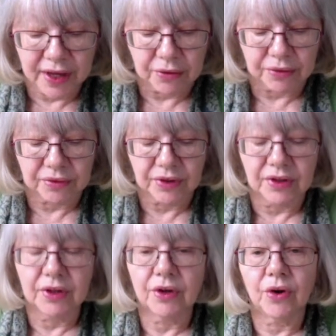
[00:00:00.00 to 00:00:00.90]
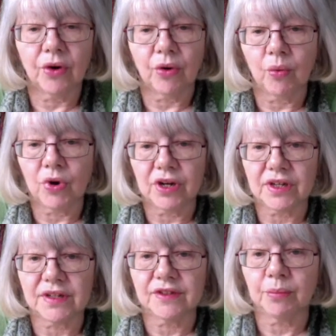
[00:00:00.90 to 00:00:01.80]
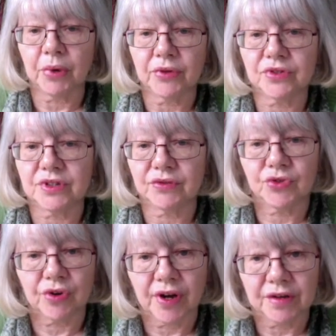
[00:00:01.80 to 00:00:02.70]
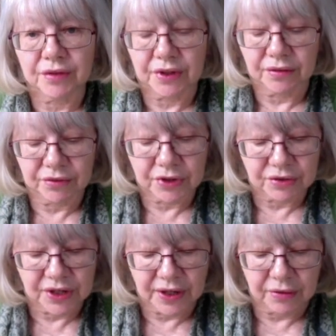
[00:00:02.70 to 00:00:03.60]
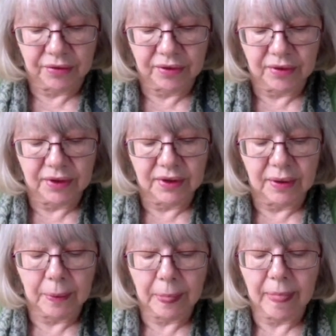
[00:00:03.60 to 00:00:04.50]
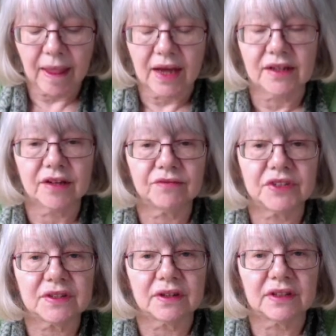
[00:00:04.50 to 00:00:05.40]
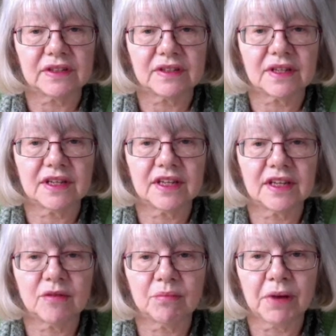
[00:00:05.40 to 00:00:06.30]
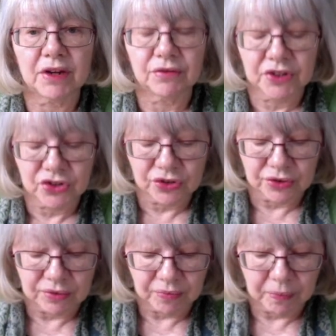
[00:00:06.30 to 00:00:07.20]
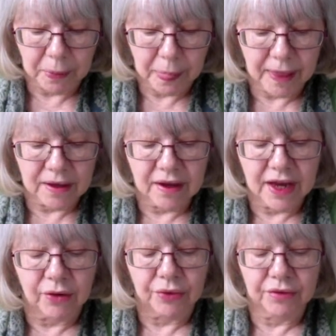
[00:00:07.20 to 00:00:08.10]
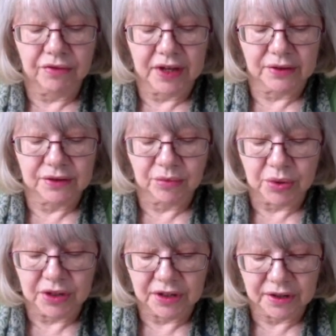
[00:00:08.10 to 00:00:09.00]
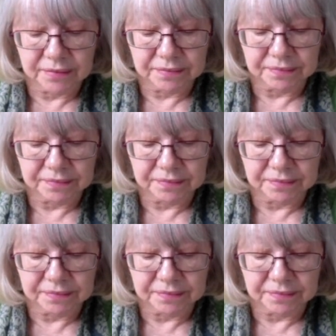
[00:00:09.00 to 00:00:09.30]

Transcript: health, or work as a positive driver for good health, and emphasised the beneficial health effects of work,